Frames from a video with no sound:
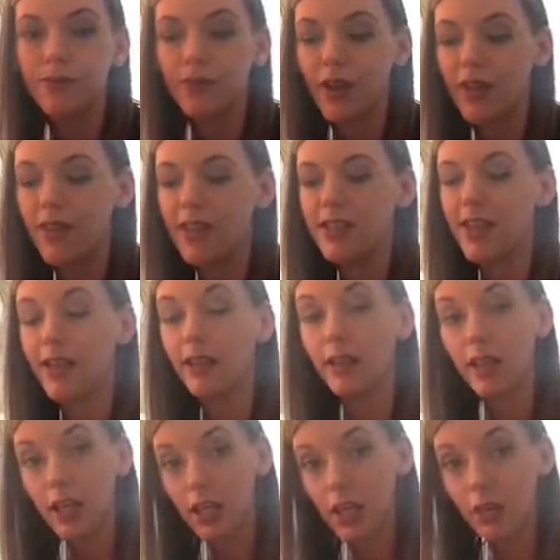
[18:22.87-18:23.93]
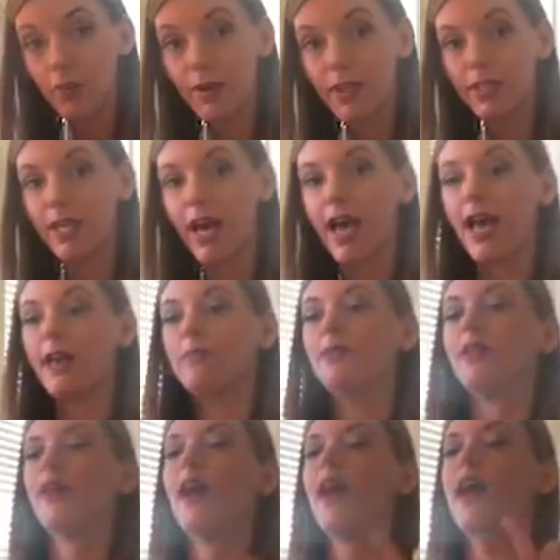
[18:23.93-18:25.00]
And they take a little bit of time to
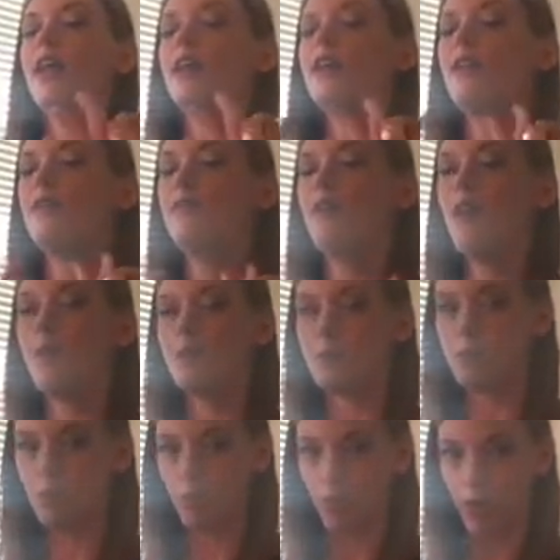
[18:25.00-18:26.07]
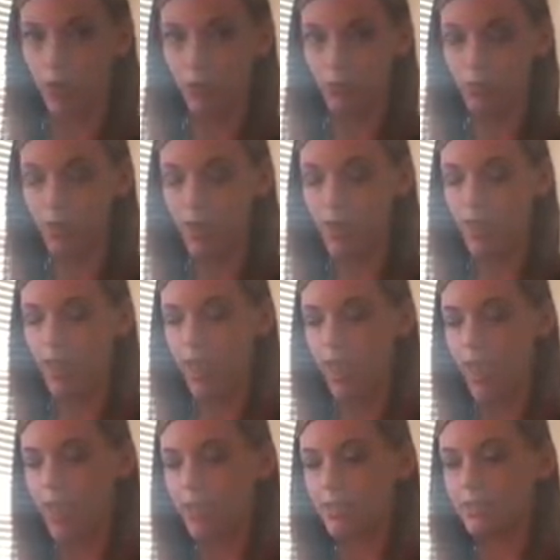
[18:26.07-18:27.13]
kind of absorb
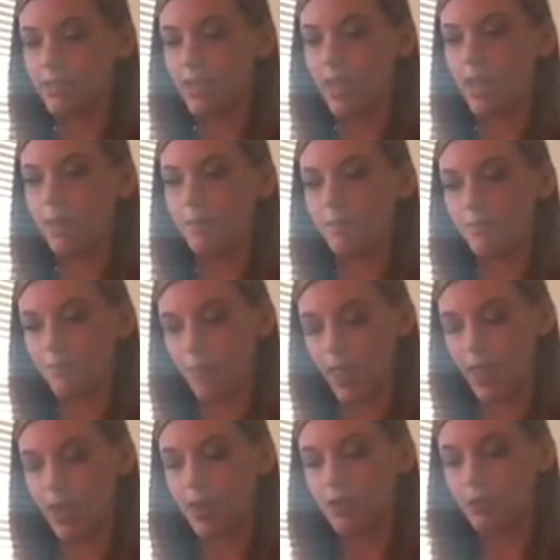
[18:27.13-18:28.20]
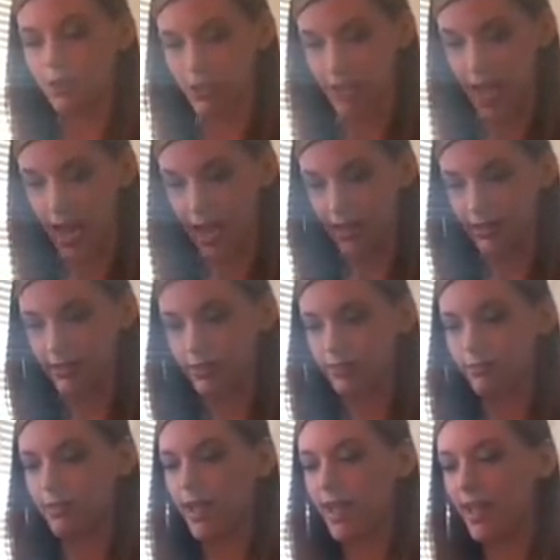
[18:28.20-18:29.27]
and understand,
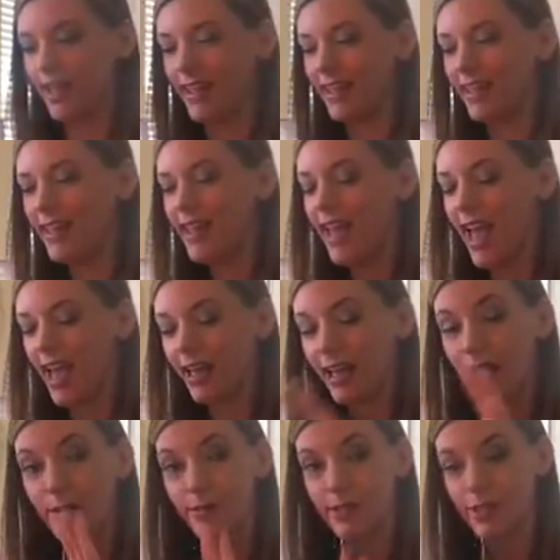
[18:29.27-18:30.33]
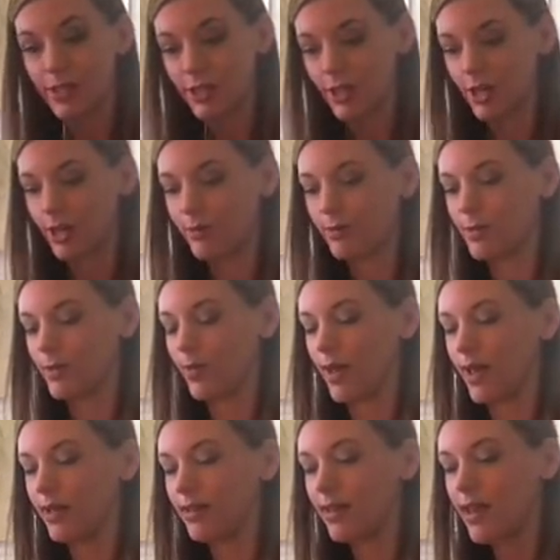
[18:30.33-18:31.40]
right? And come to terms
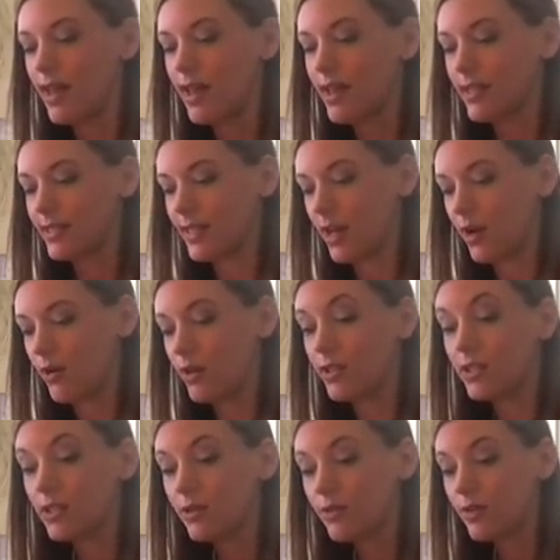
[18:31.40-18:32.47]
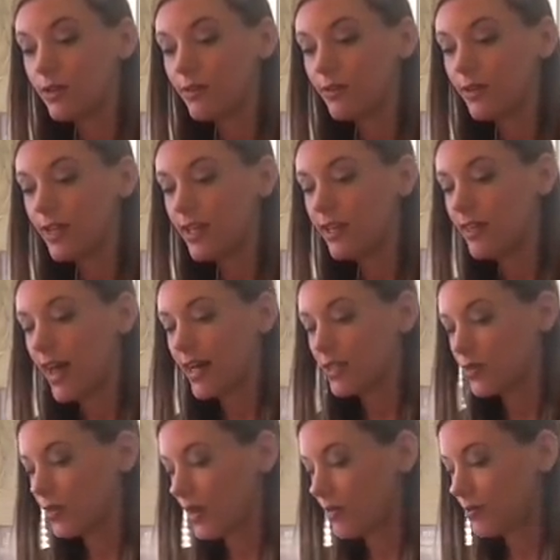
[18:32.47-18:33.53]
with. So intuitively, that's
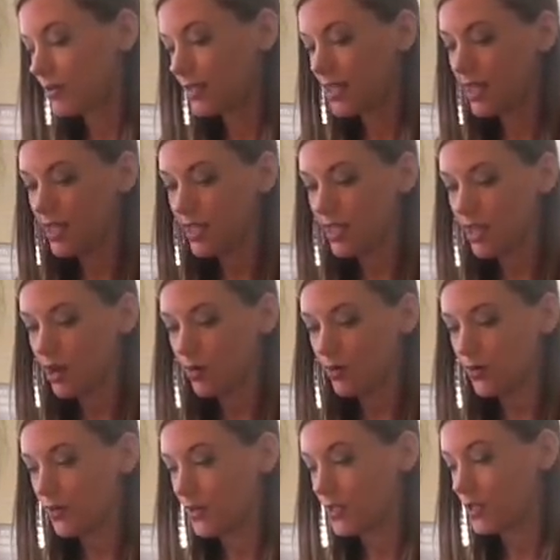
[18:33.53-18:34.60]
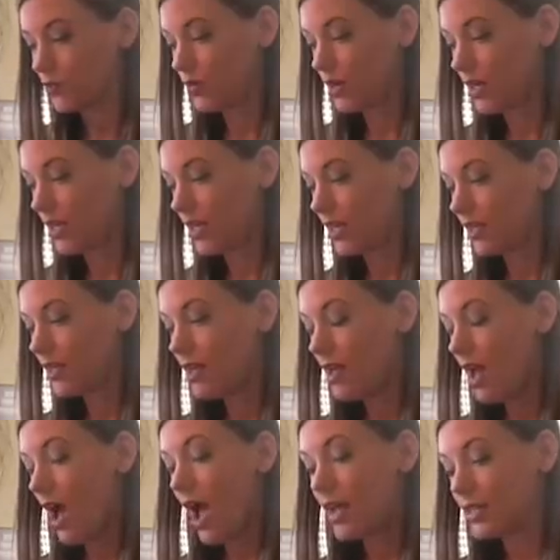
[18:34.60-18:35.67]
what I'm seeing here within this reading.
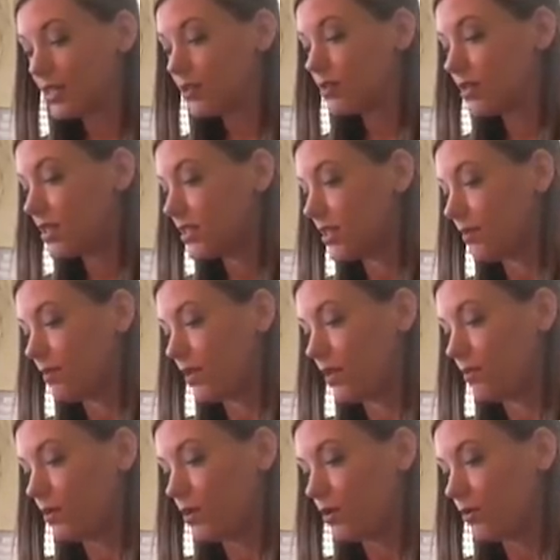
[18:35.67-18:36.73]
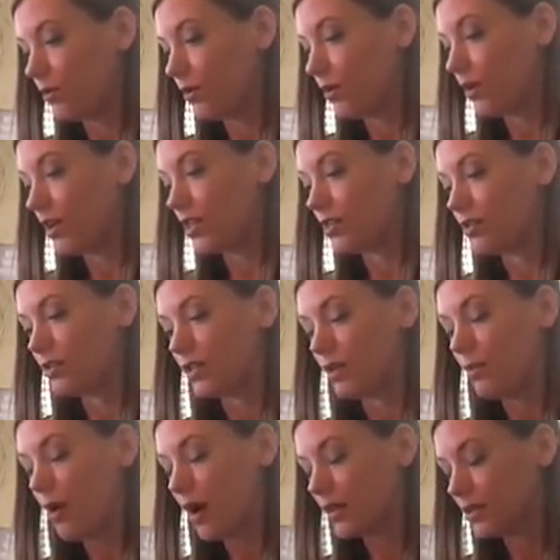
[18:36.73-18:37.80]
I do see something beautiful. I do see the
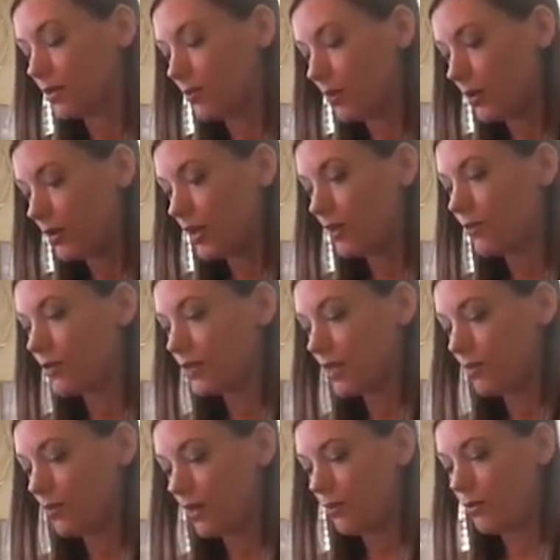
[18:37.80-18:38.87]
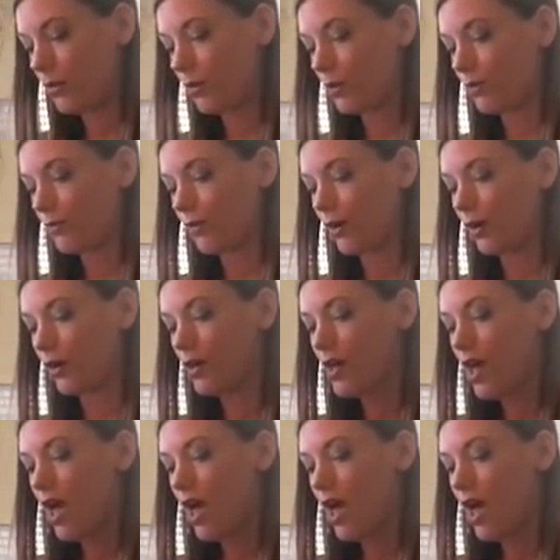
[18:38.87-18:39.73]
possibility for something beautiful.